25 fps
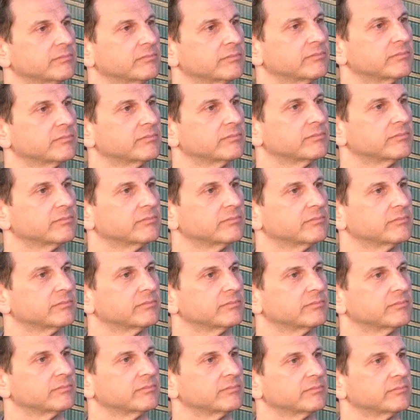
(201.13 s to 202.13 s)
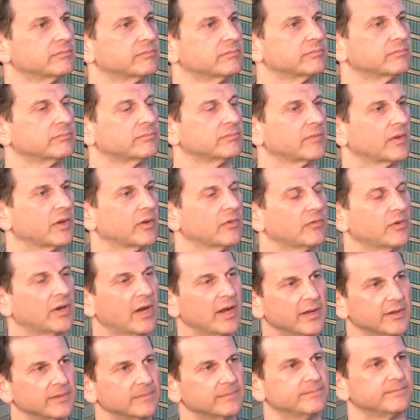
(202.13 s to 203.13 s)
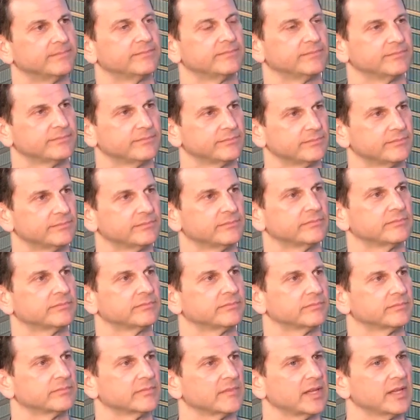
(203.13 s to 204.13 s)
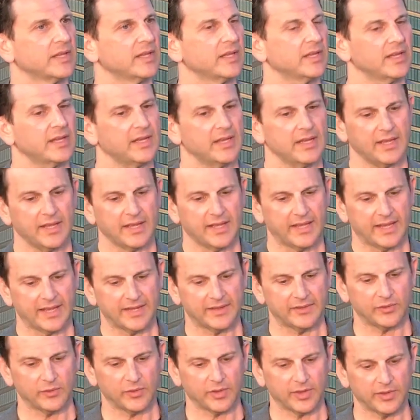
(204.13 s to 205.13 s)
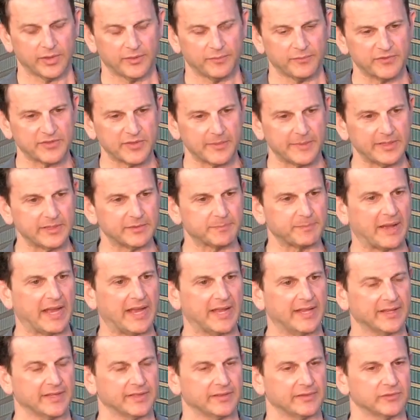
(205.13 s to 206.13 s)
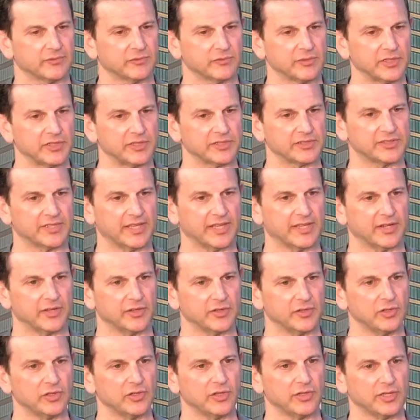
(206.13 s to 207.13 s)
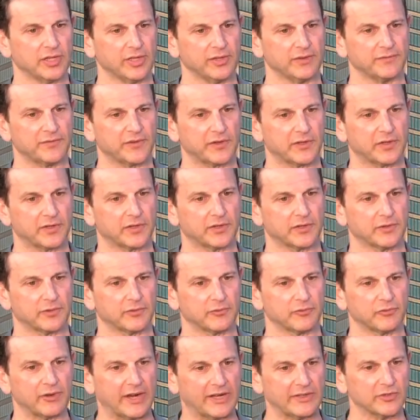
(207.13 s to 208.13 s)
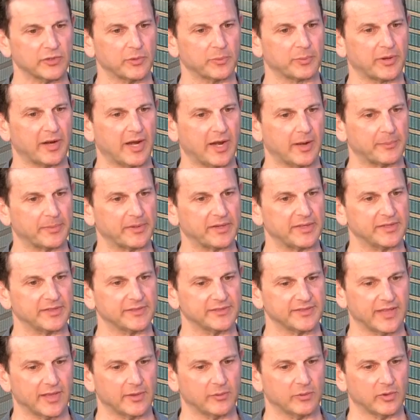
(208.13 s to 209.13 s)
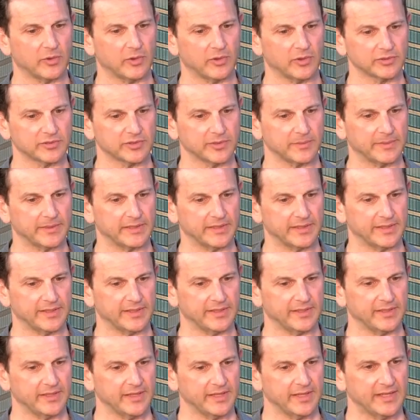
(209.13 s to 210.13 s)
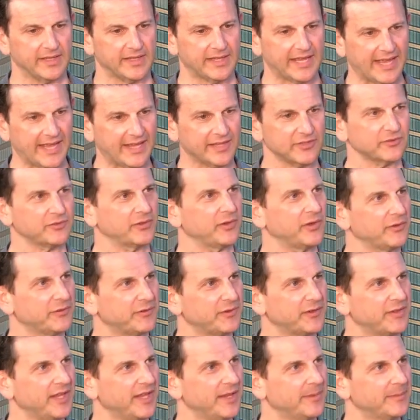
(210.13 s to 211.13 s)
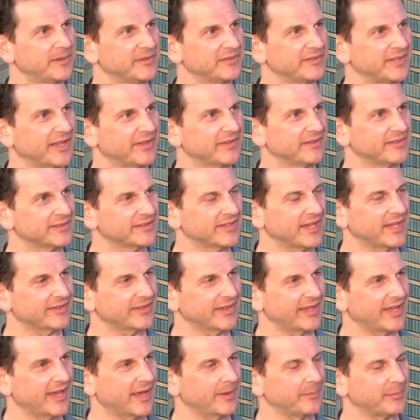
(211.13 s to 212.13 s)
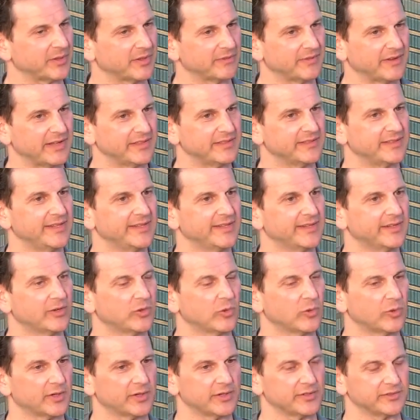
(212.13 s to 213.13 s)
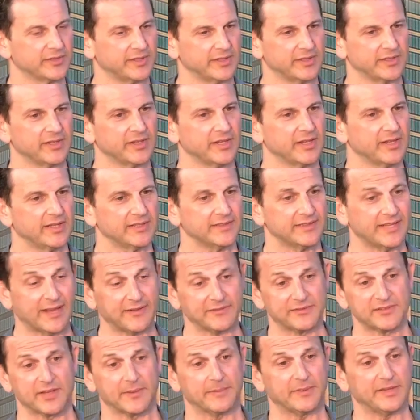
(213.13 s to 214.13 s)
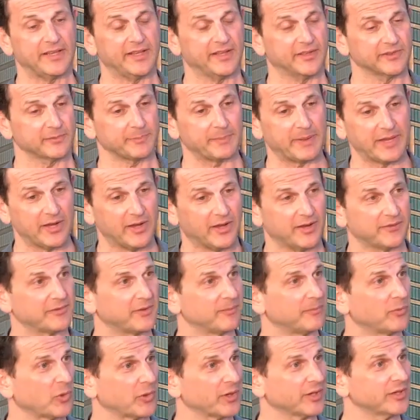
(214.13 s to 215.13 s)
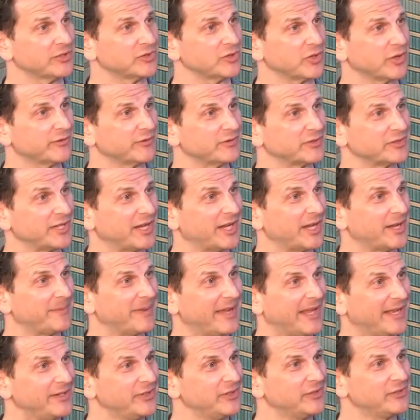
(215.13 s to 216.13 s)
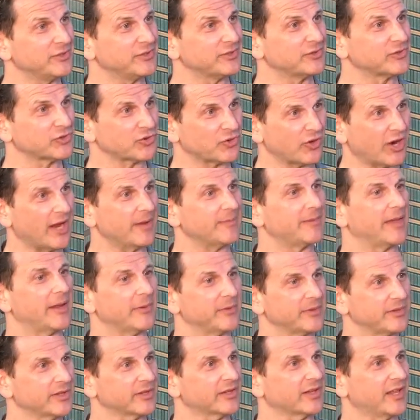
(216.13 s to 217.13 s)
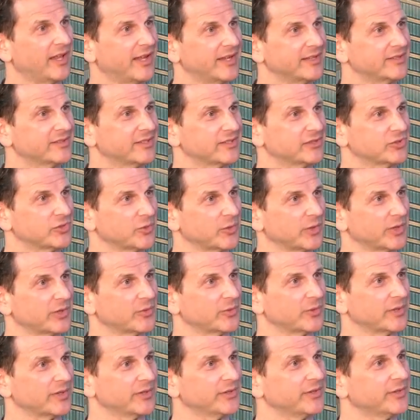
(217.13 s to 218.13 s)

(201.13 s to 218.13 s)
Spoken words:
minute and understand where you're at and where you want to be, is how we first get started. And if somebody's buying real estate, are you looking for rental properties that will ultimately cash flow for them? Is that the operative idea, or is it to have somebody else pay off the mortgage over time? How do you describe that with the clients that you work with?